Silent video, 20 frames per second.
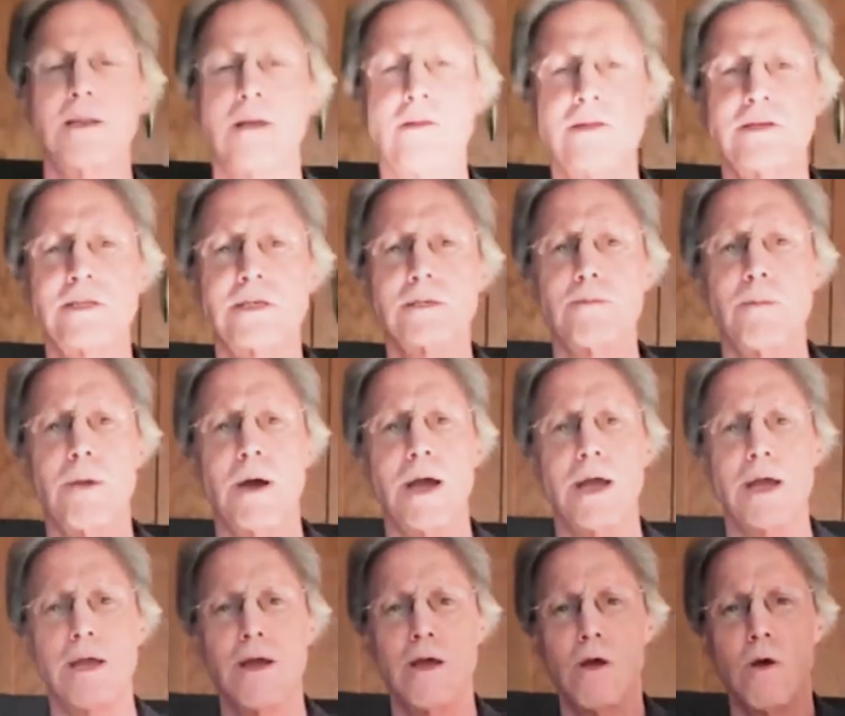Now, this is
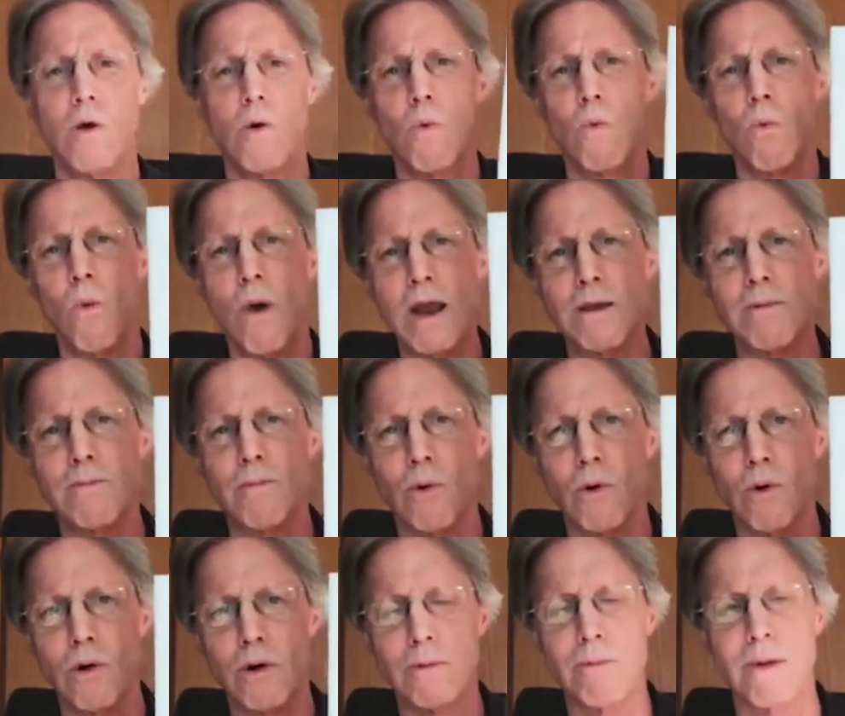my
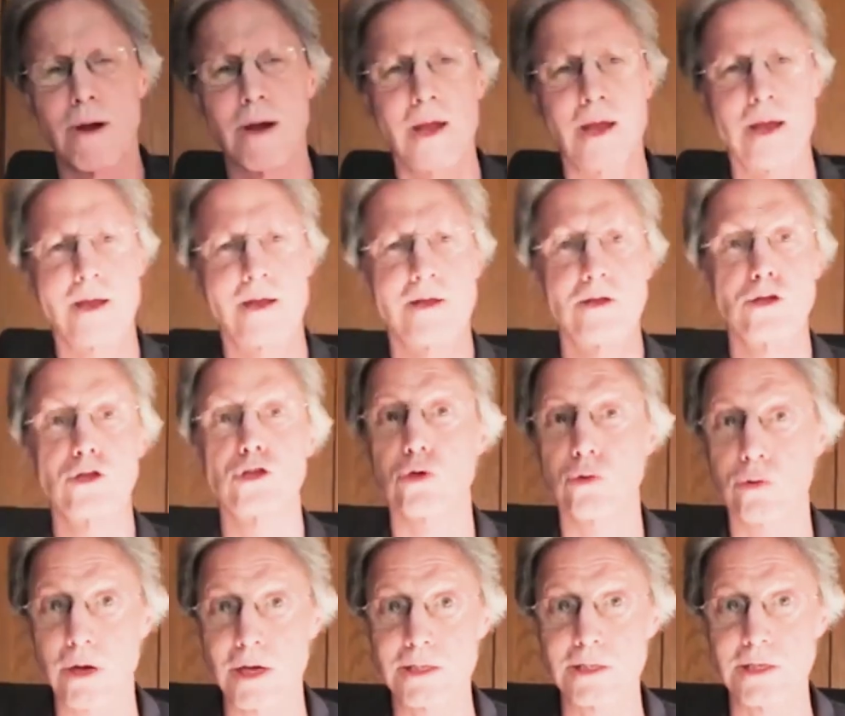whiteboard, my
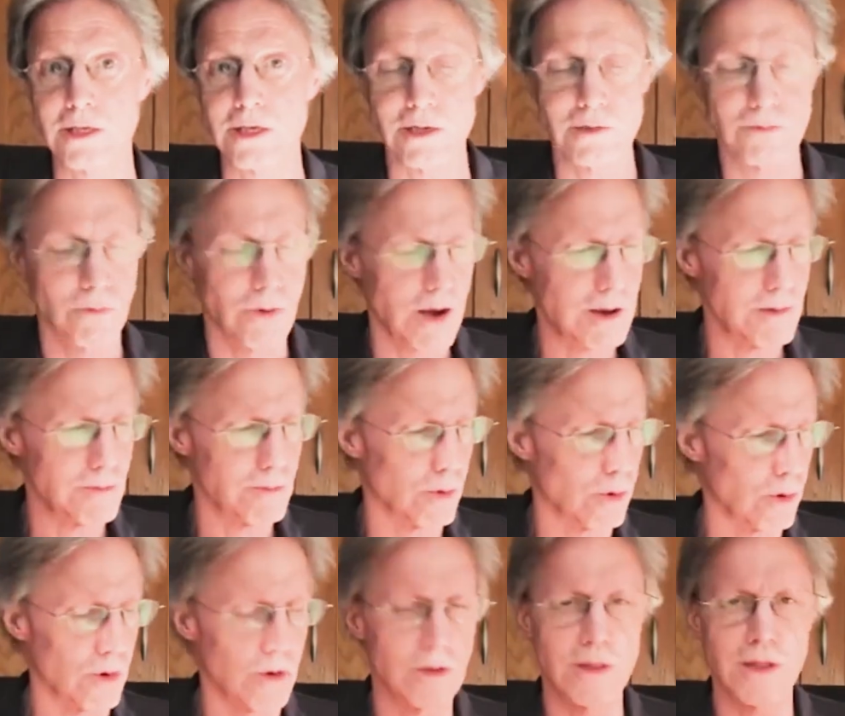trusty
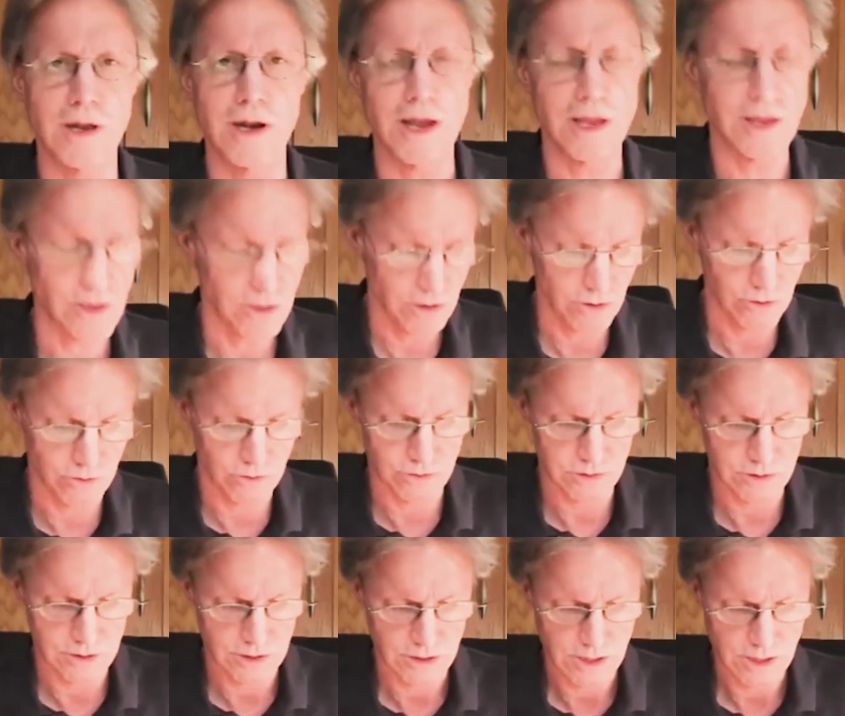whiteboard that I
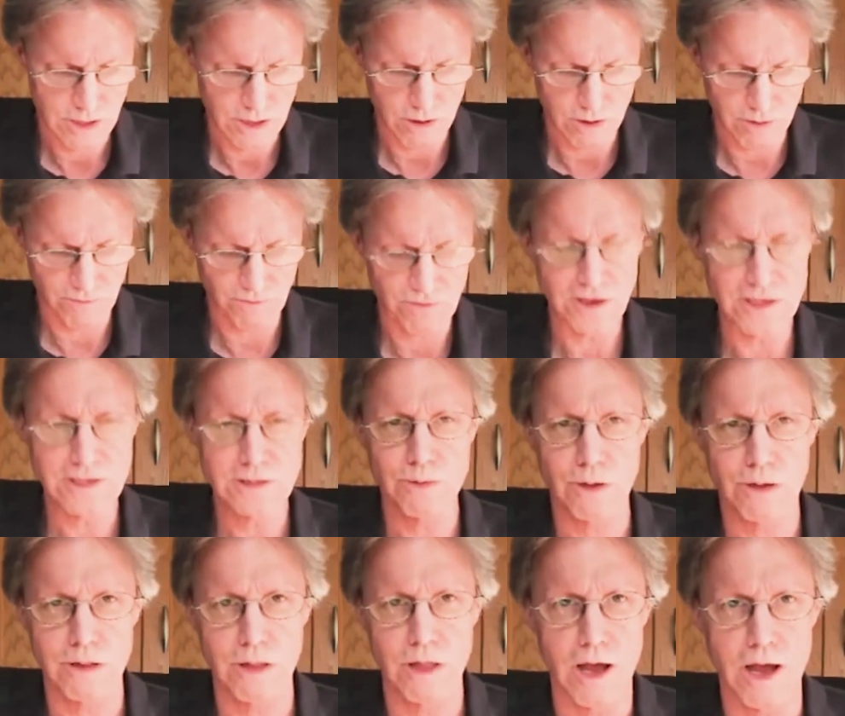use on
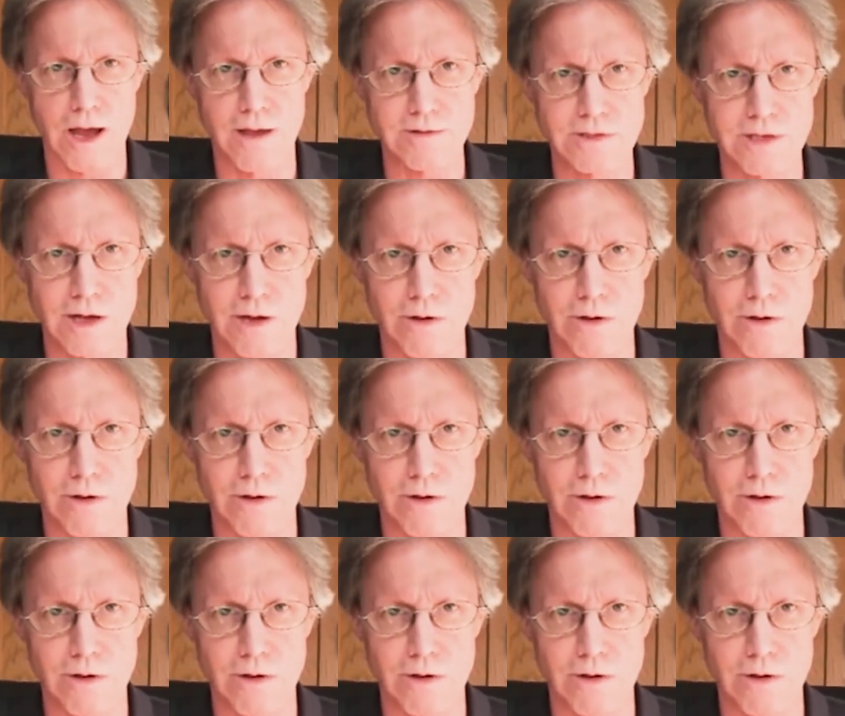Facebook Lives.